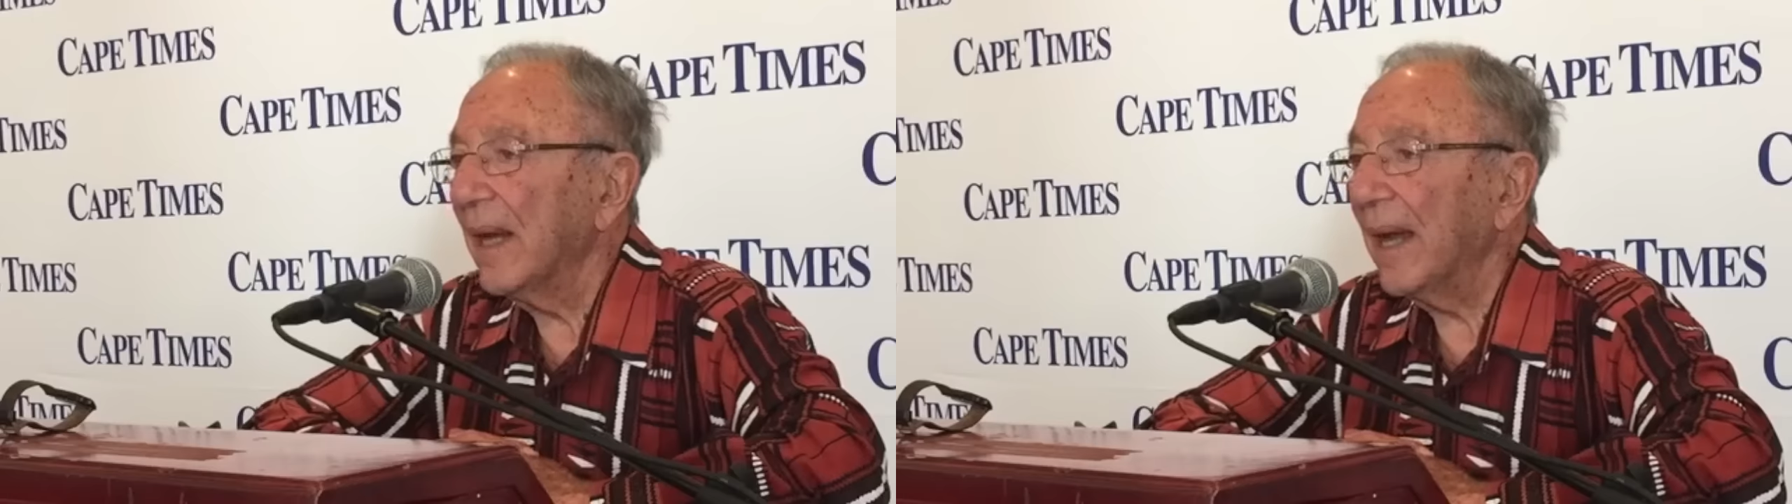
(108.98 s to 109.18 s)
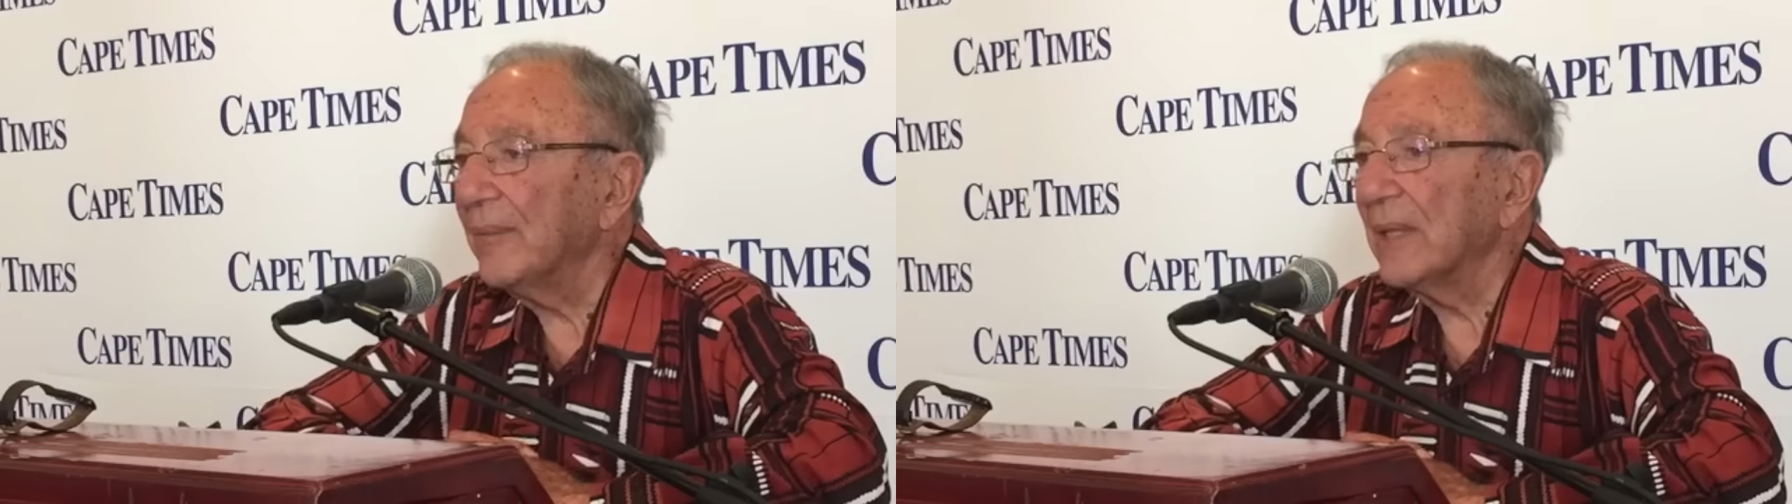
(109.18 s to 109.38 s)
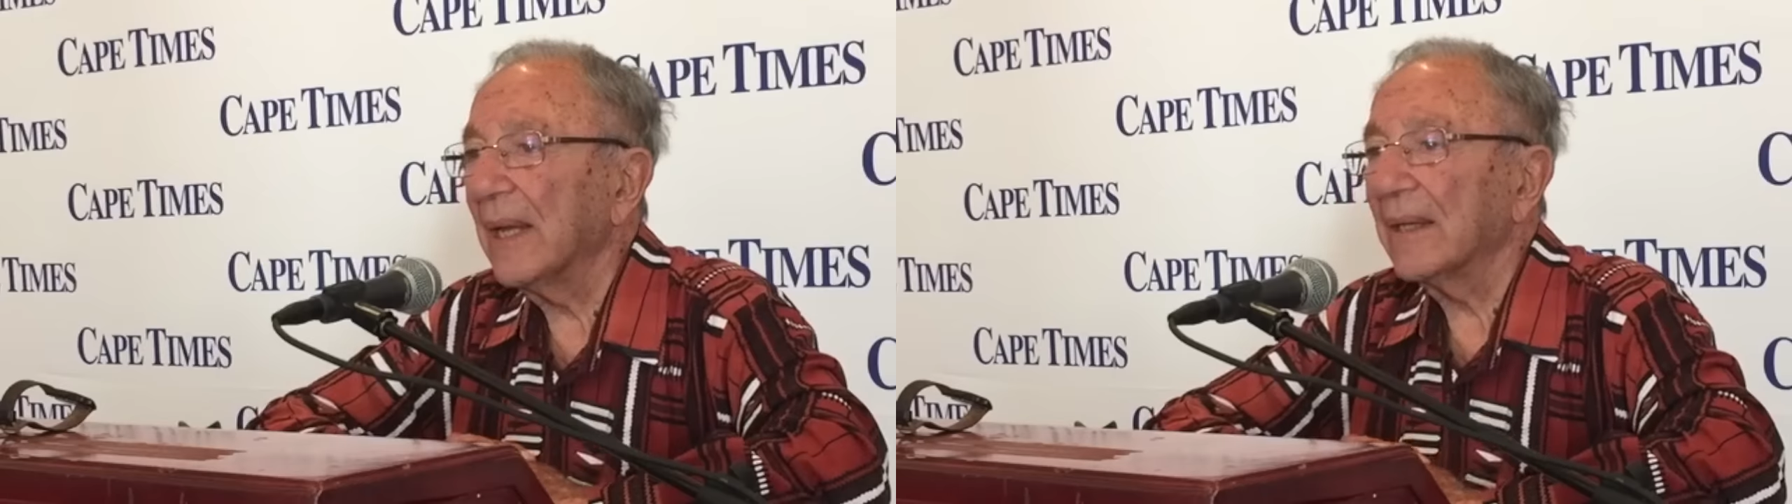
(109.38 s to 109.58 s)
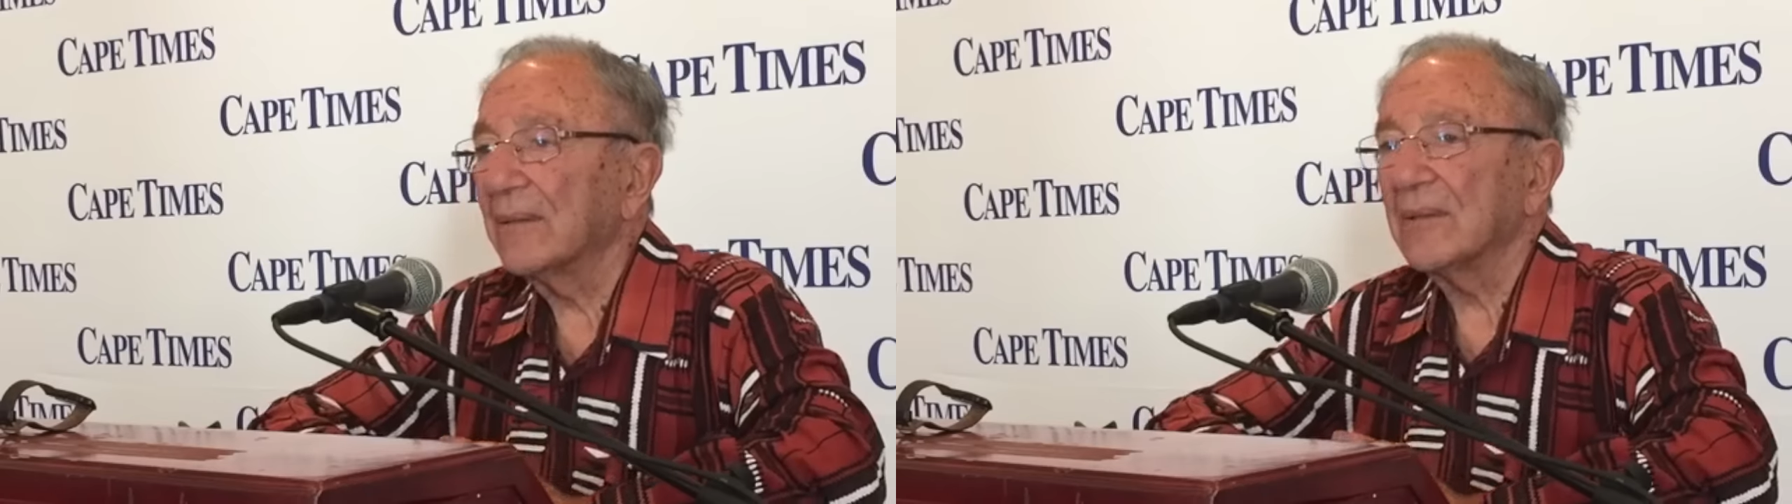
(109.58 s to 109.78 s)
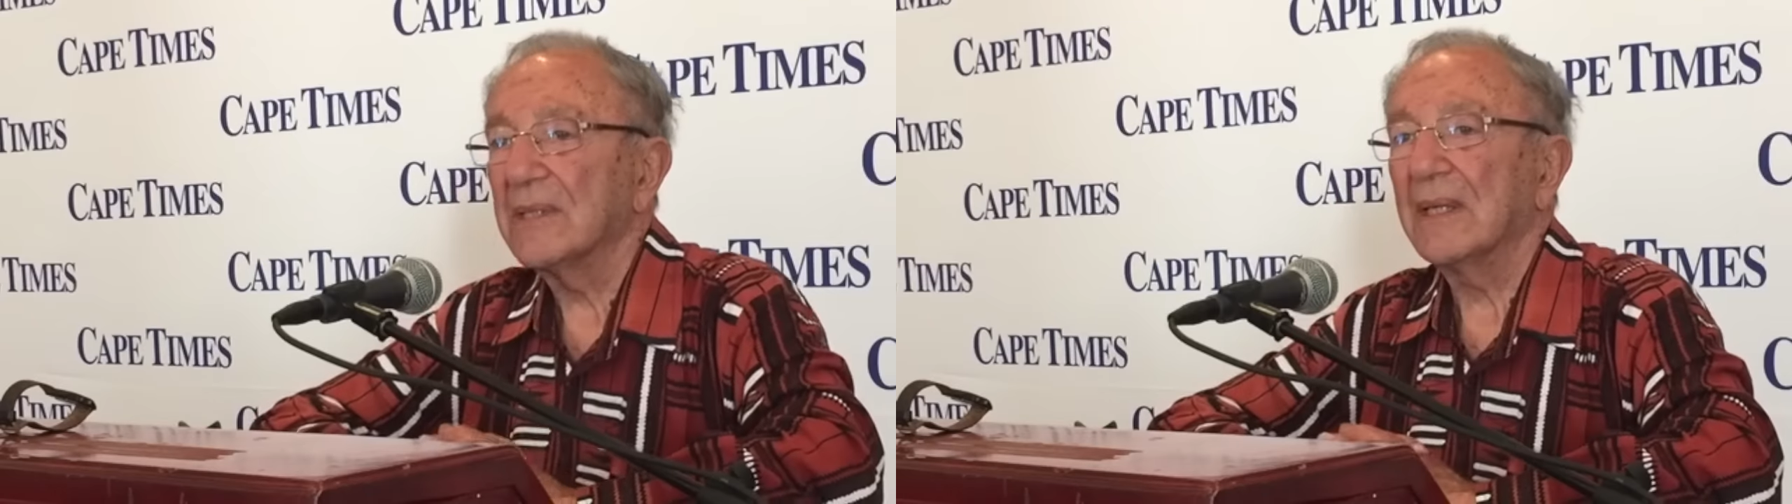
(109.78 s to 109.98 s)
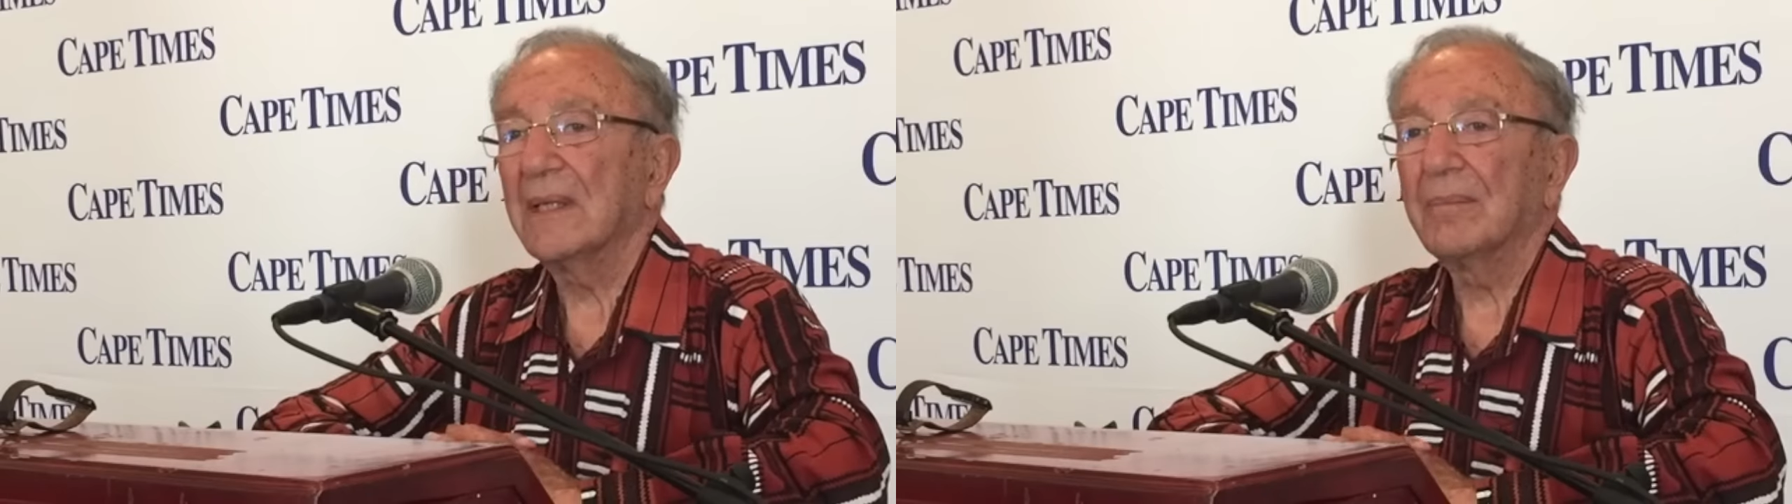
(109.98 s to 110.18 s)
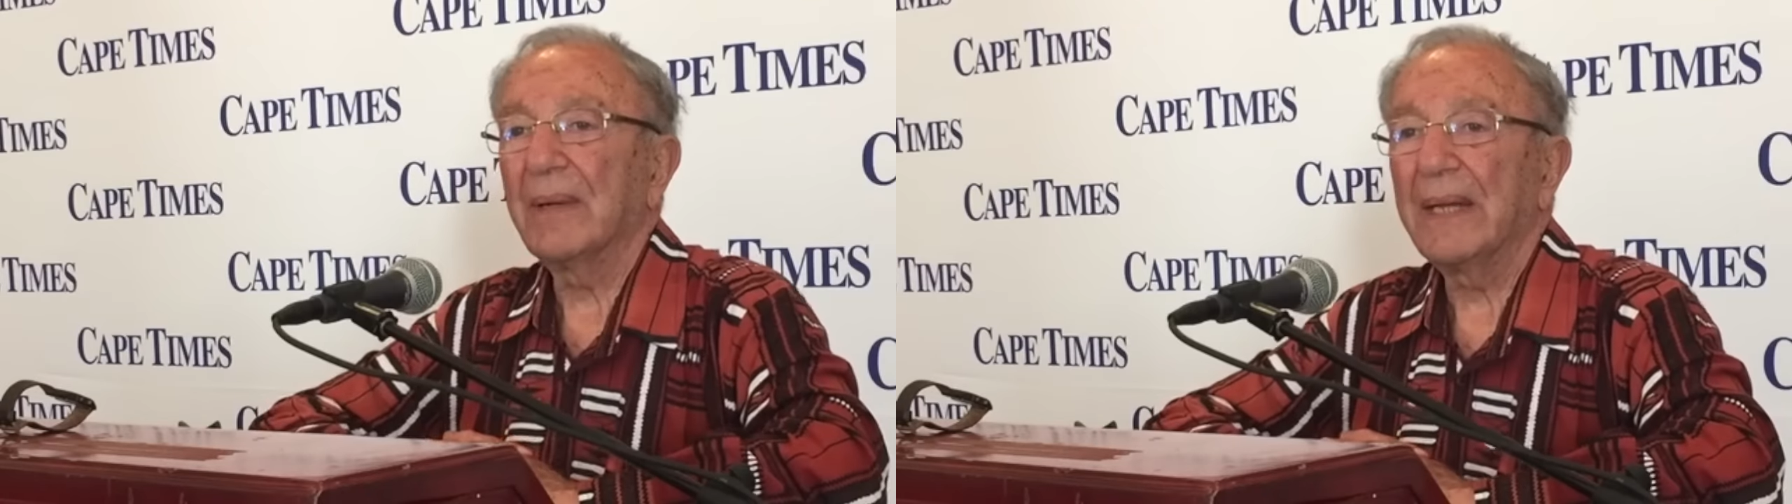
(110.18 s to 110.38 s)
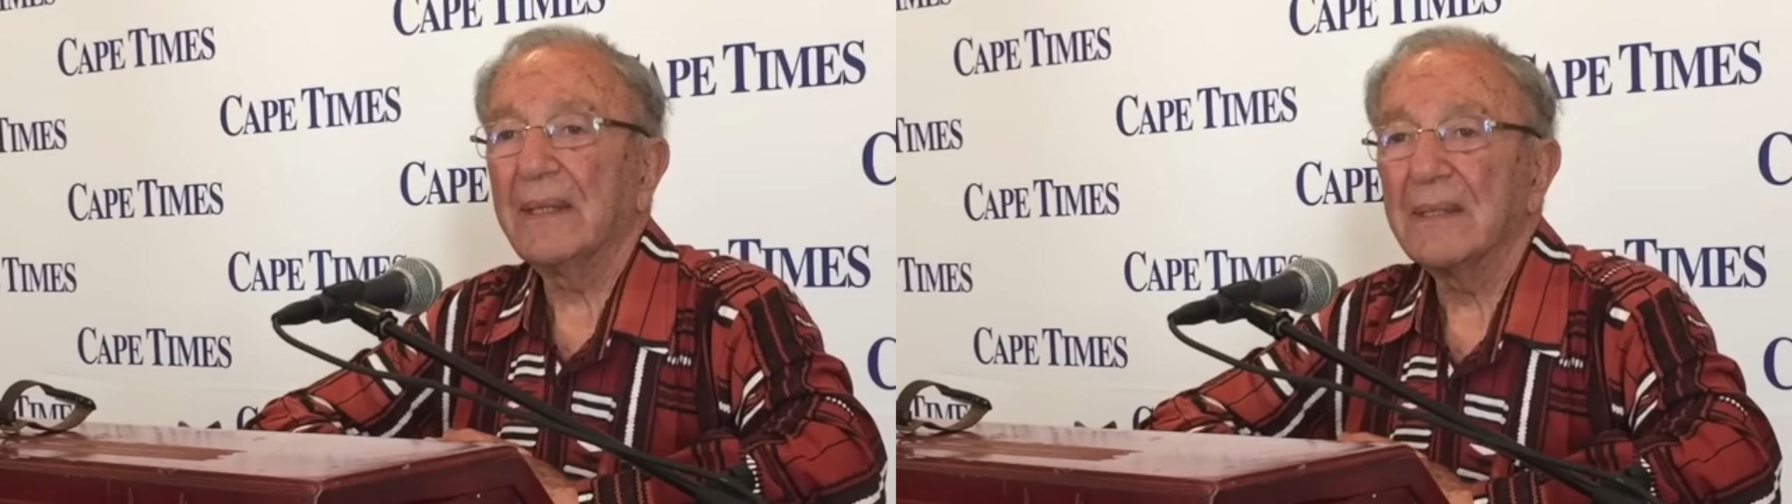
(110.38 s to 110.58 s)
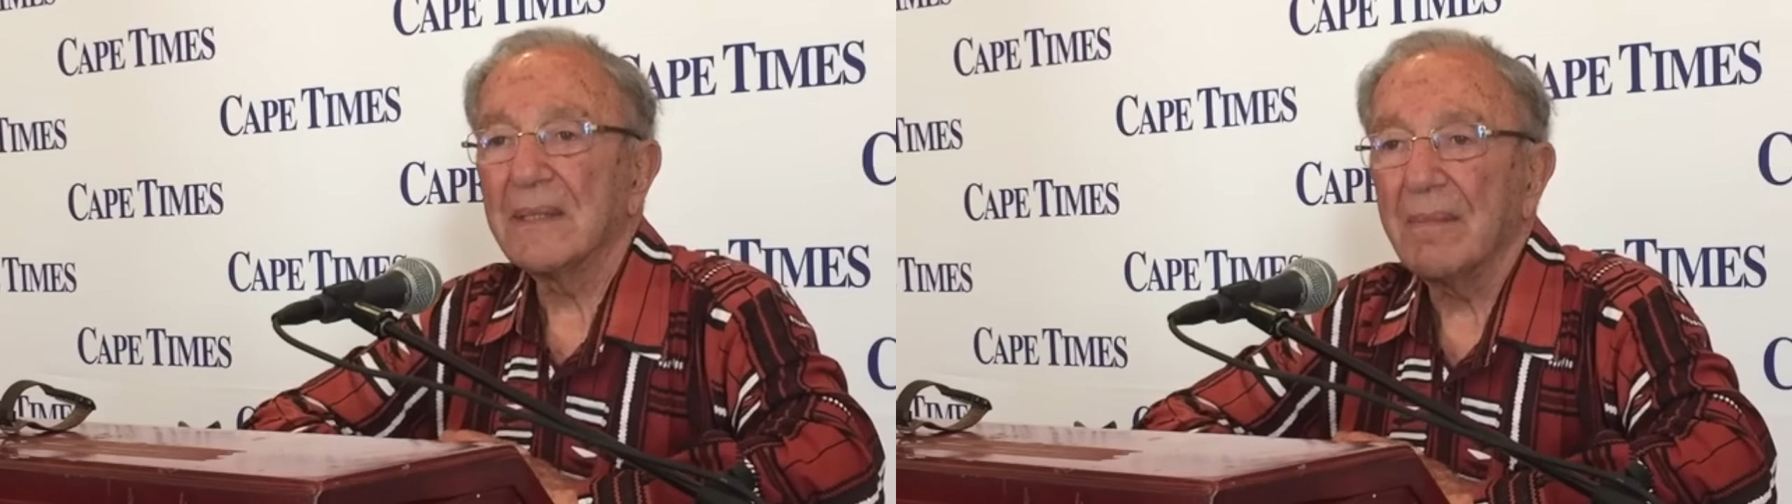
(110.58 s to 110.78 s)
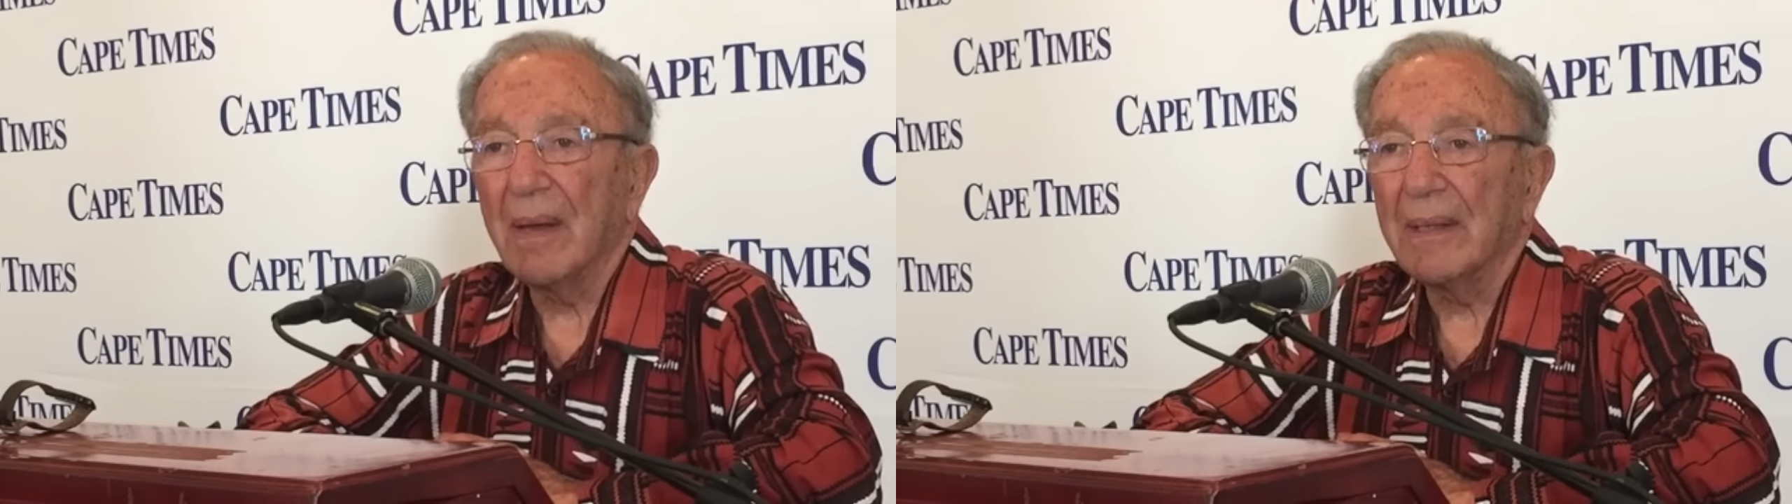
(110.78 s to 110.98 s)
I would like to see Blade
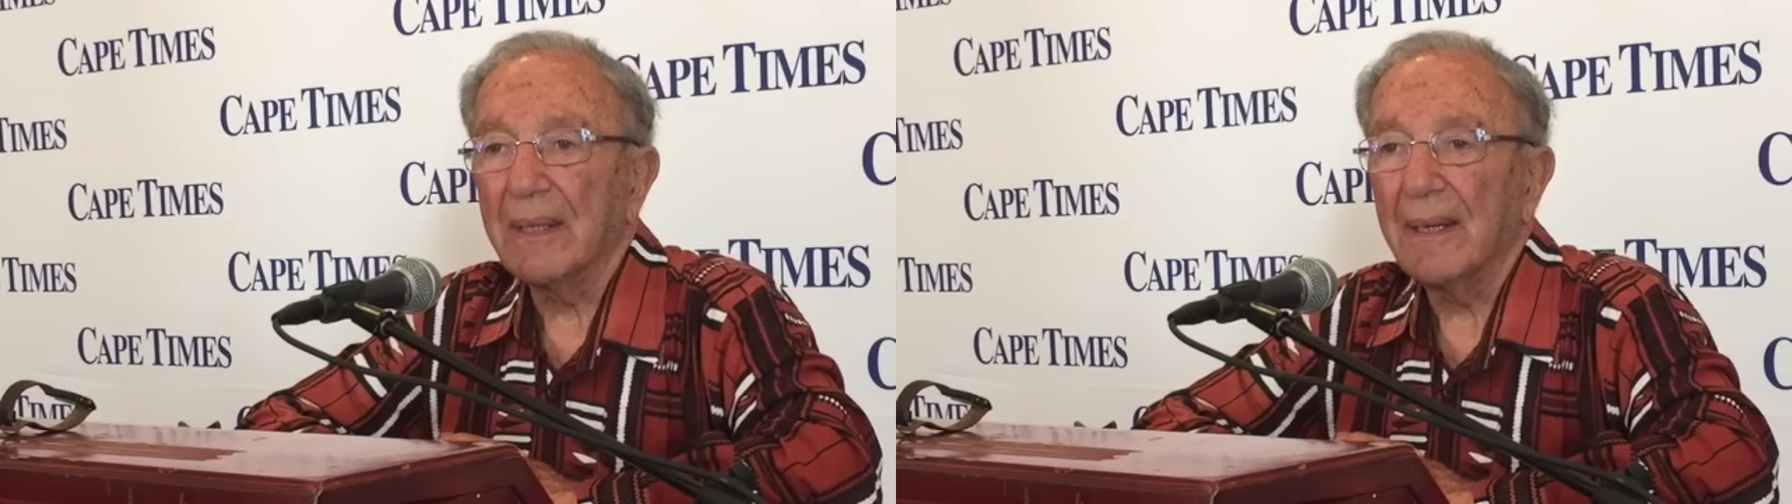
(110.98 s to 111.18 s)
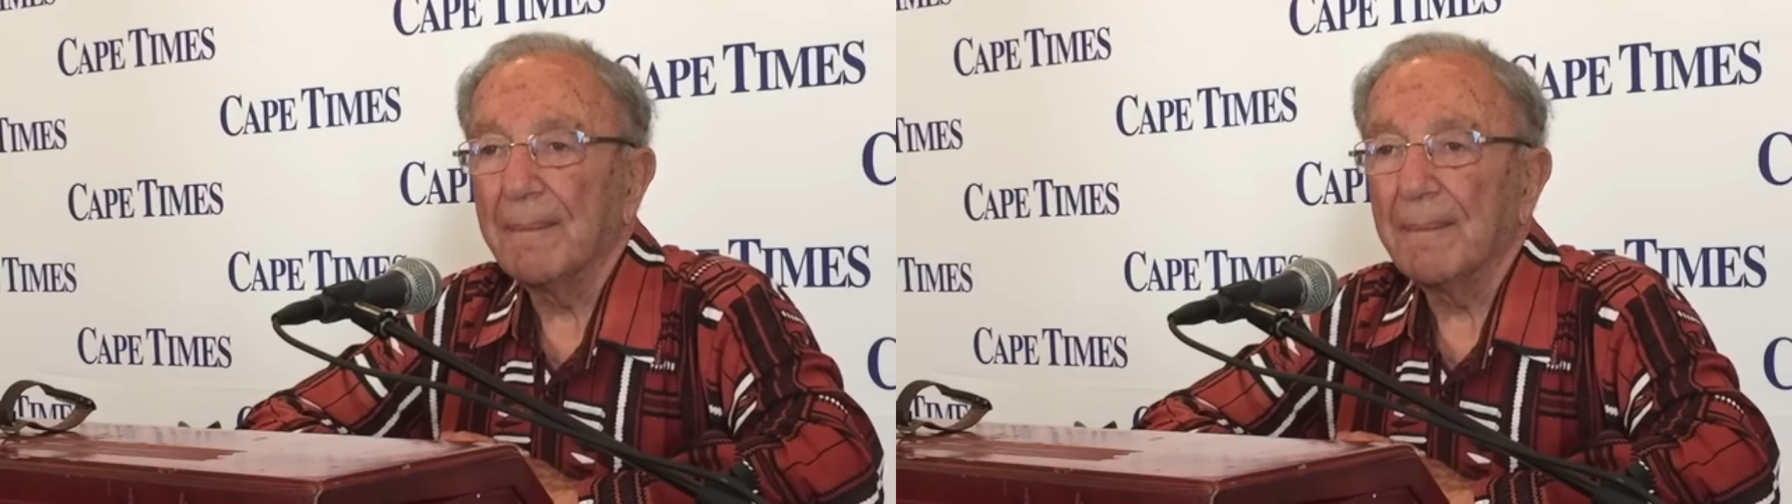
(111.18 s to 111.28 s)
Nzimande